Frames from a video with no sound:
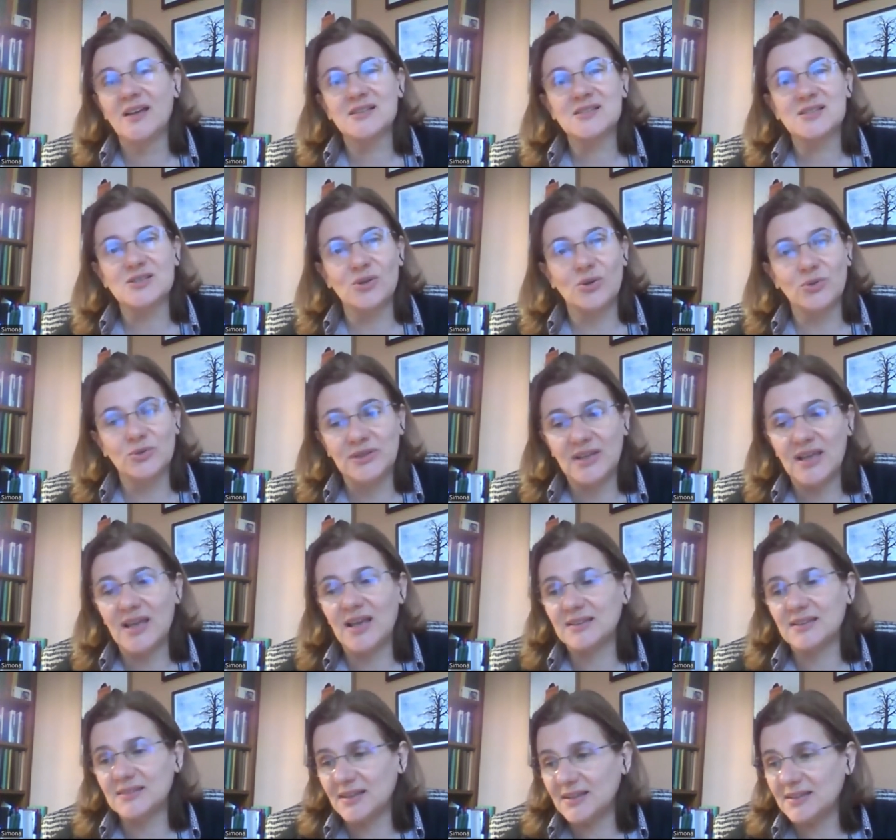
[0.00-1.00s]
So
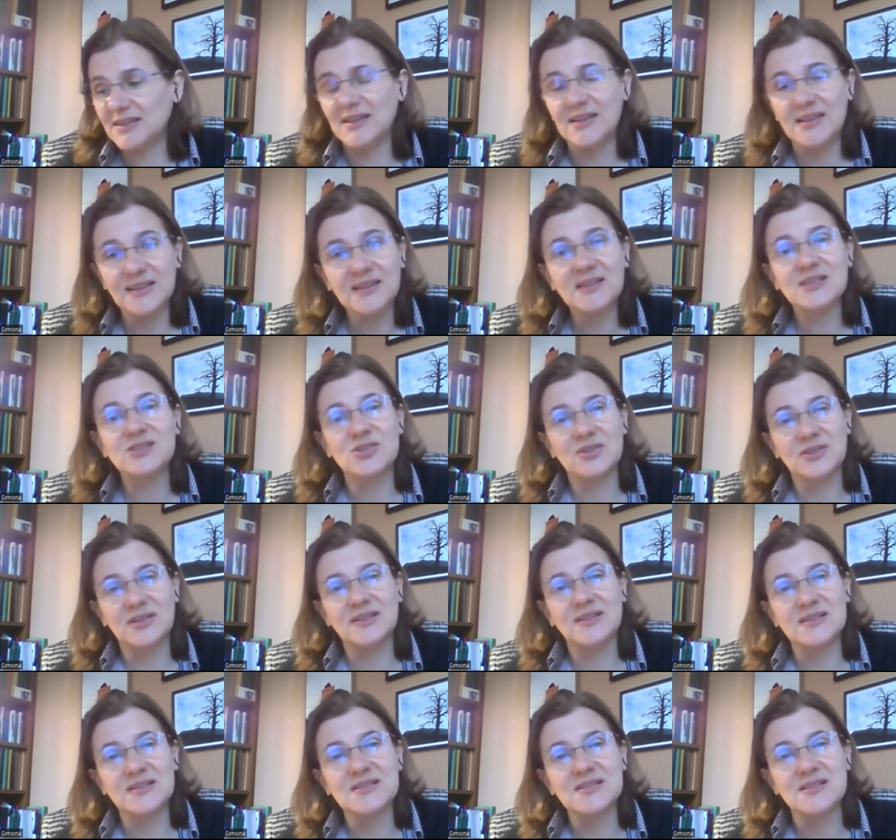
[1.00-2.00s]
the literature
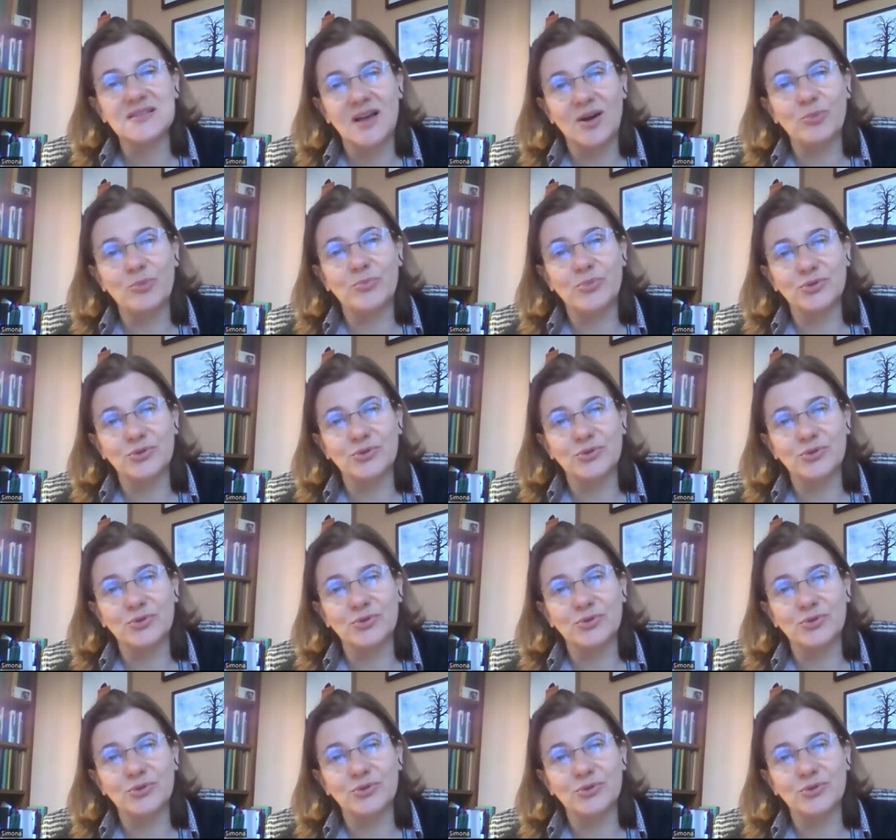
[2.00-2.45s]
that is now